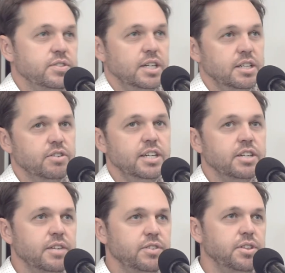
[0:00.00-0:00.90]
agreed
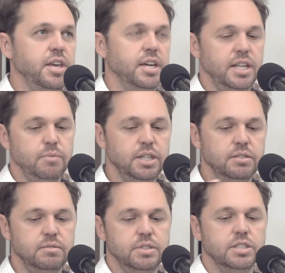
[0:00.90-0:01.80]
on everything and then we
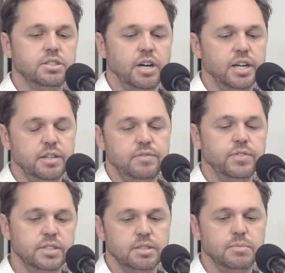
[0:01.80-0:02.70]
decided
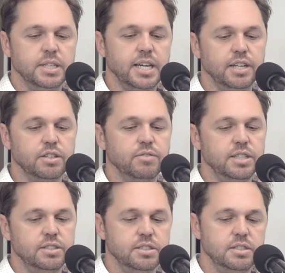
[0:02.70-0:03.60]
for some mechanical
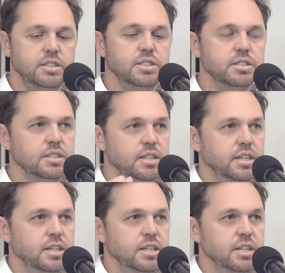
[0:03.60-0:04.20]
reasons to just